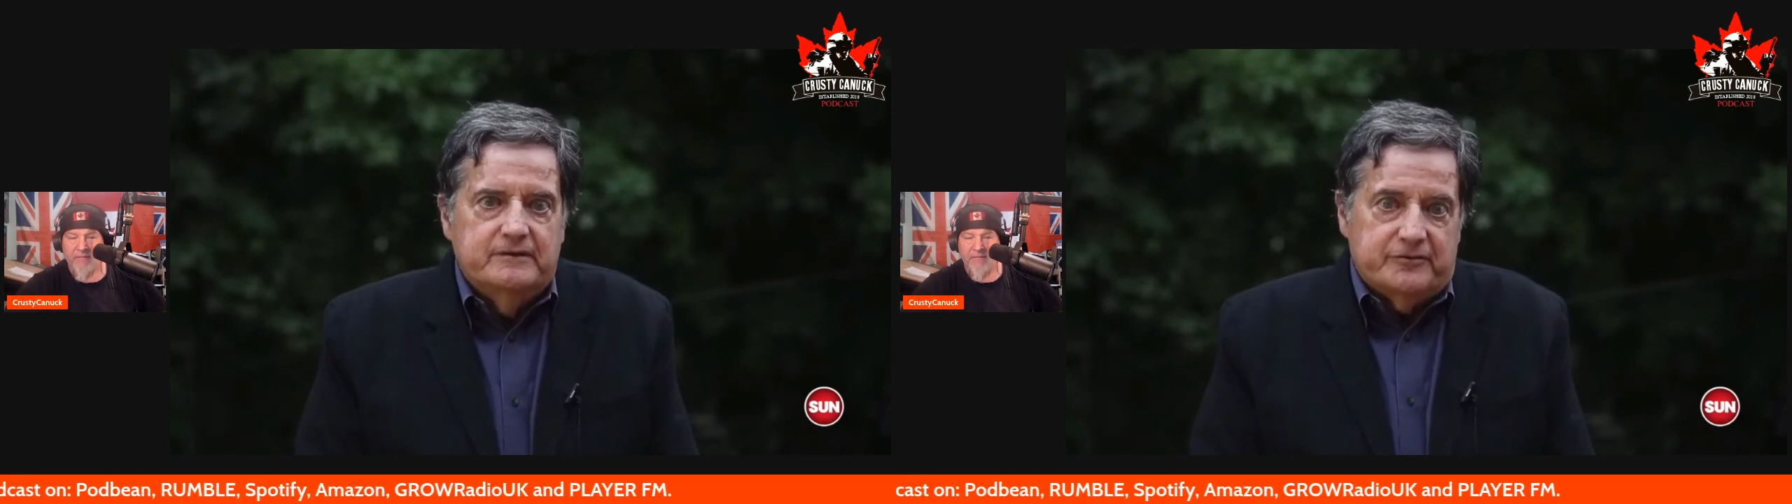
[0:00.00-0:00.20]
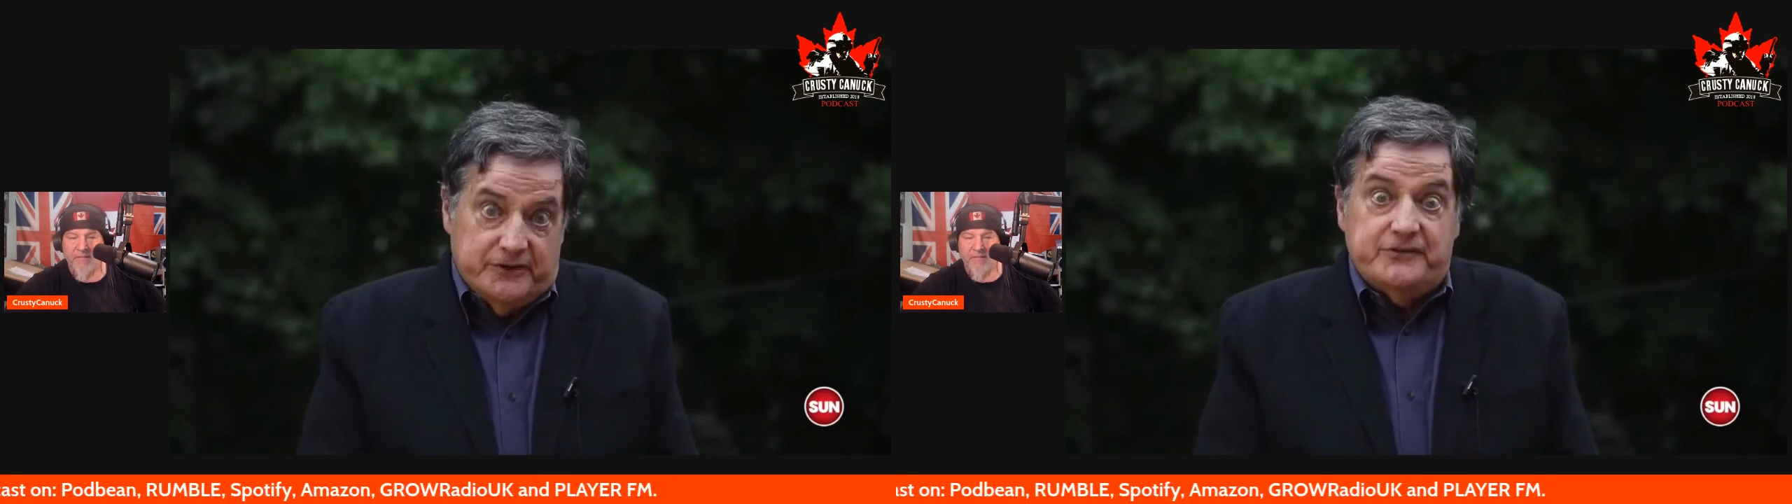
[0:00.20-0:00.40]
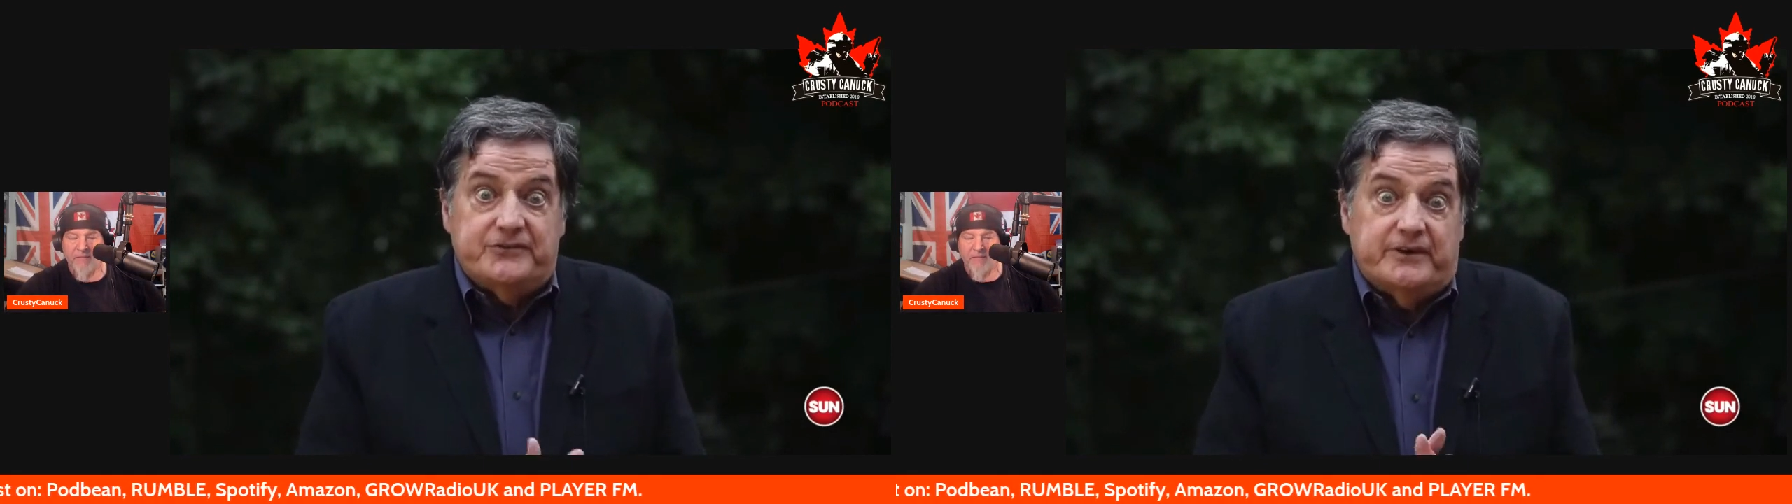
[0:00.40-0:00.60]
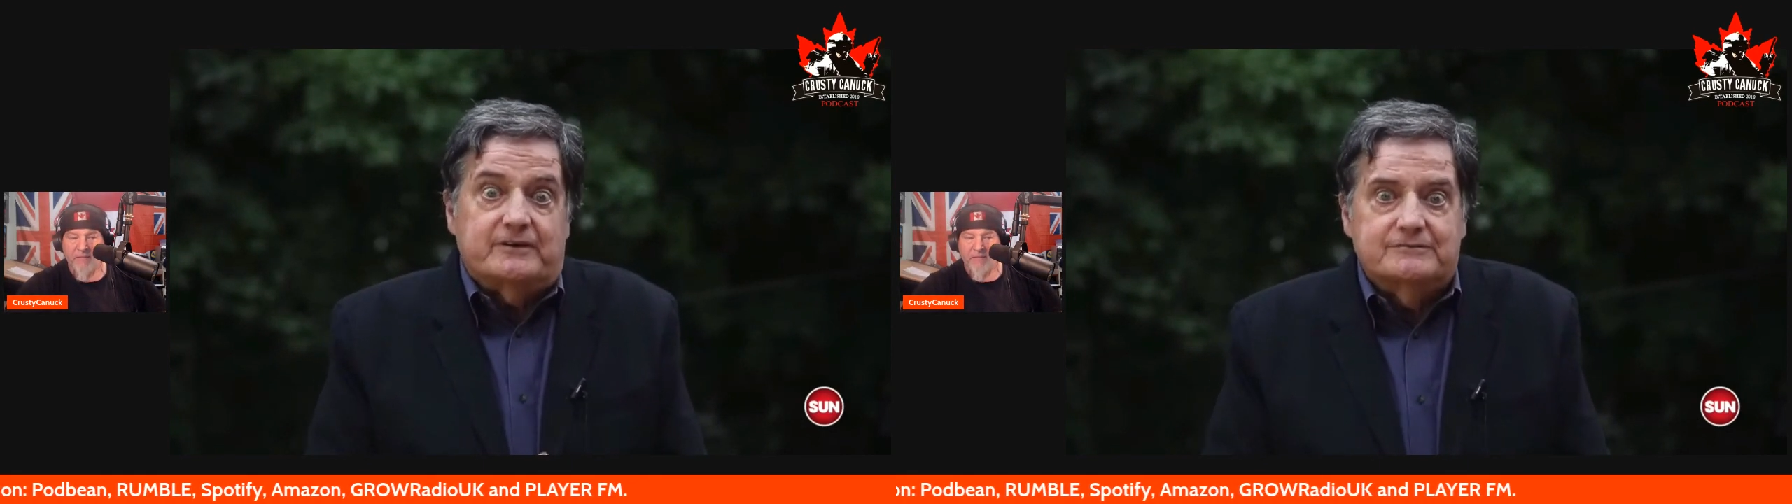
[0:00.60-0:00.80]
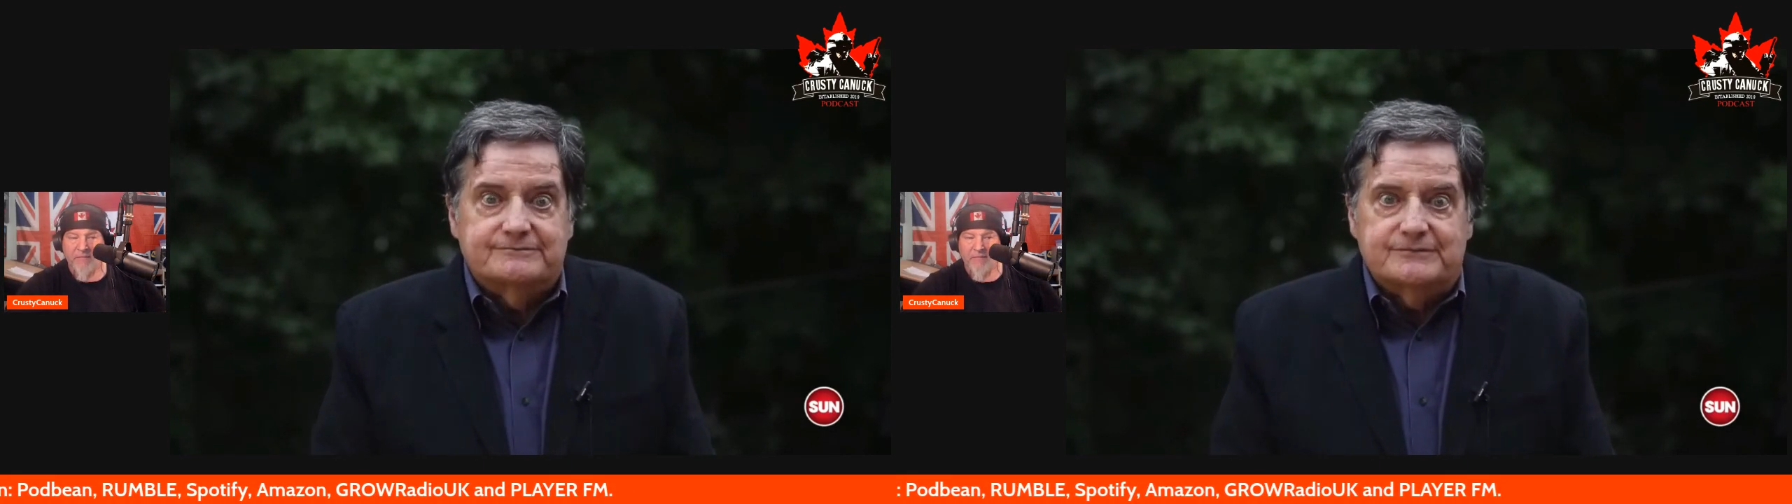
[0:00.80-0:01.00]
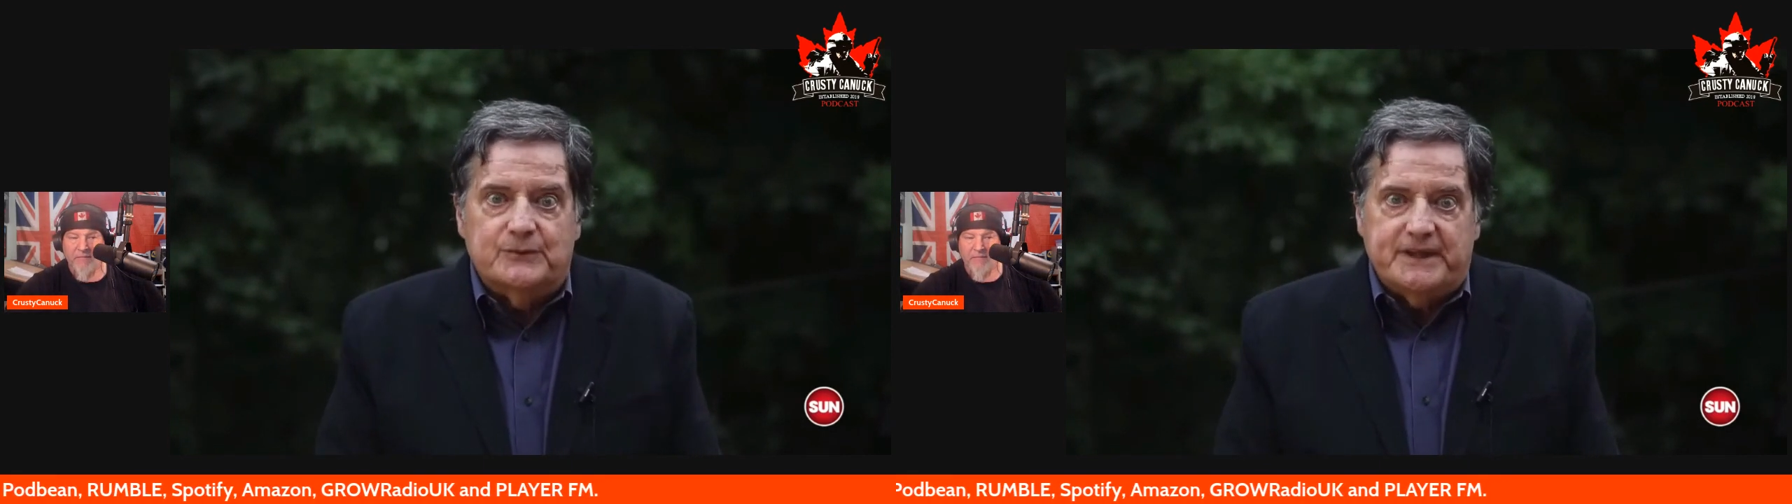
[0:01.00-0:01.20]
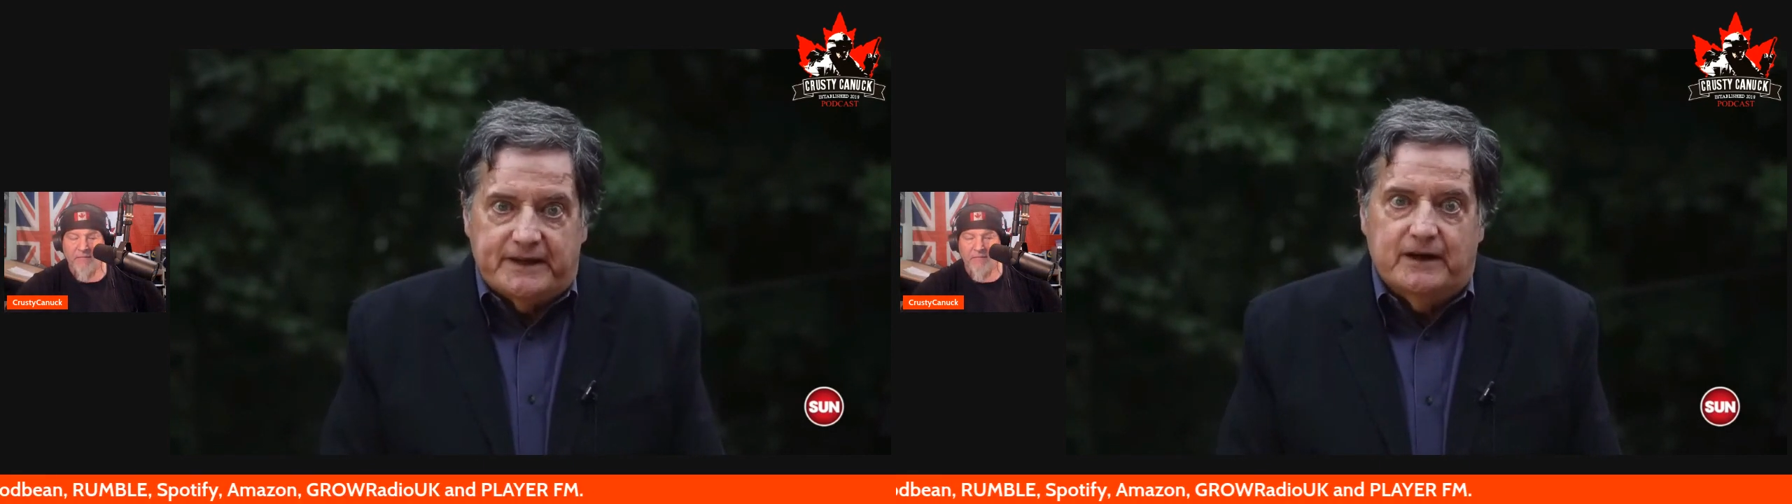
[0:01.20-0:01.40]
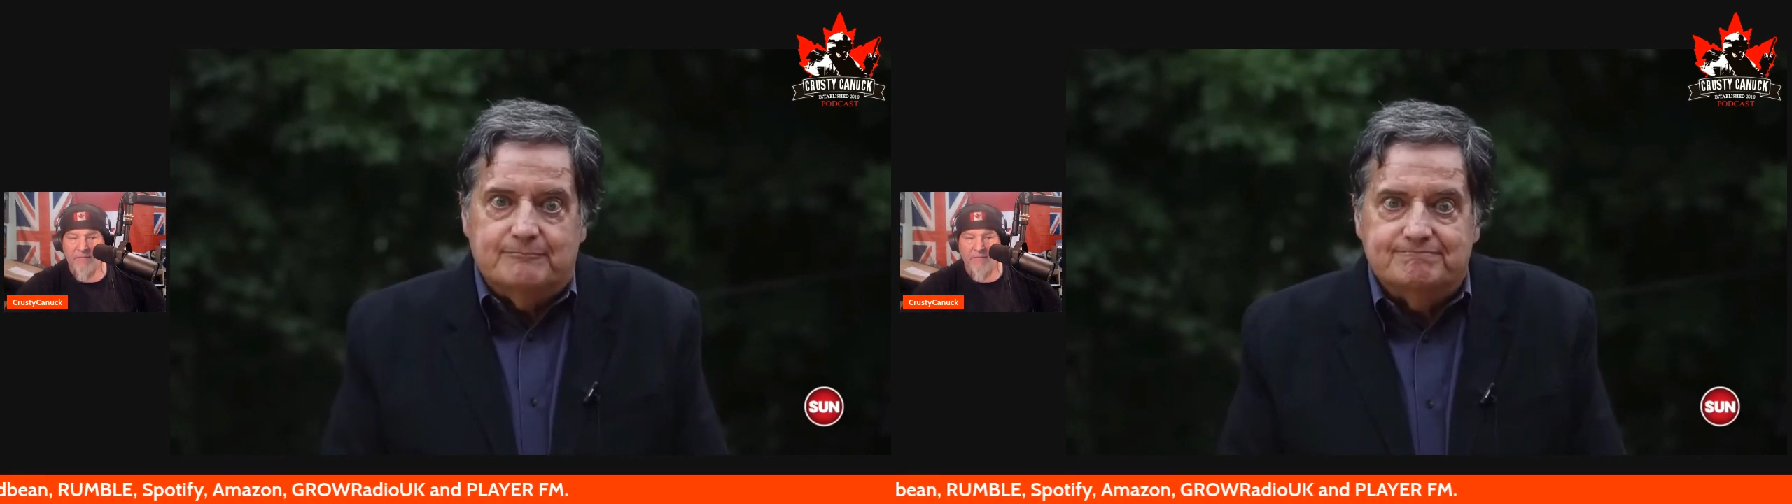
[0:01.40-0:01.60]
for this year when they
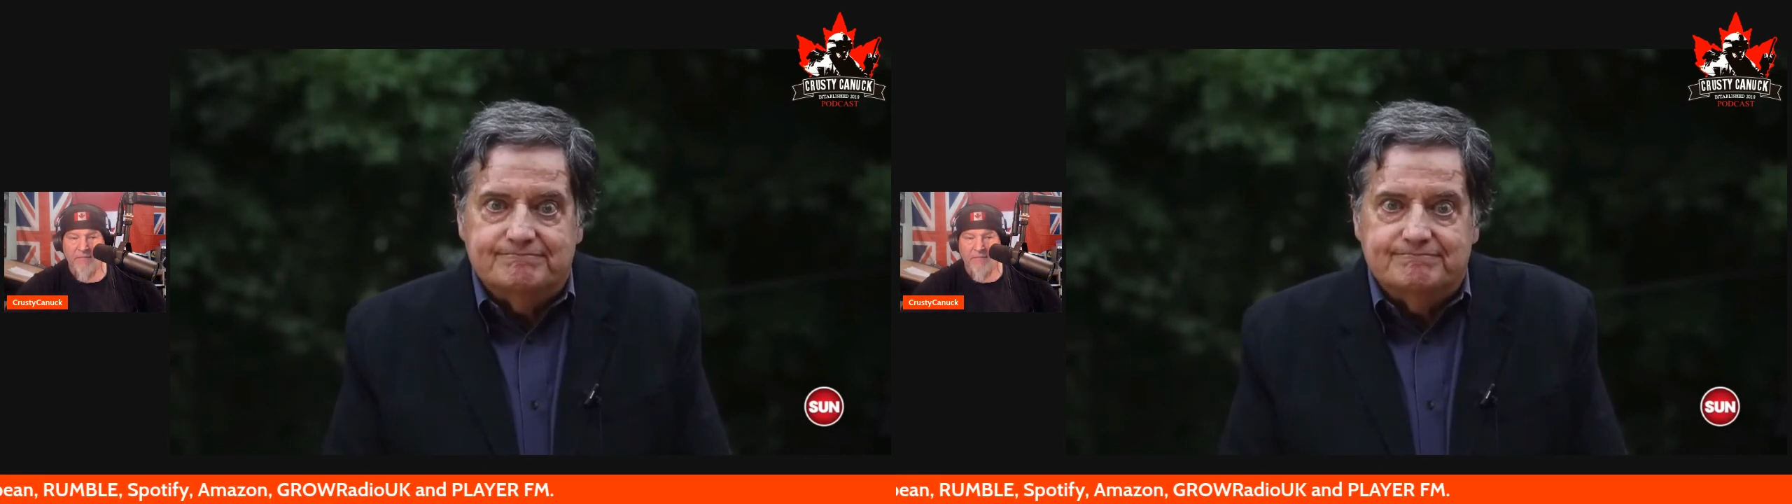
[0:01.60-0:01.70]
come.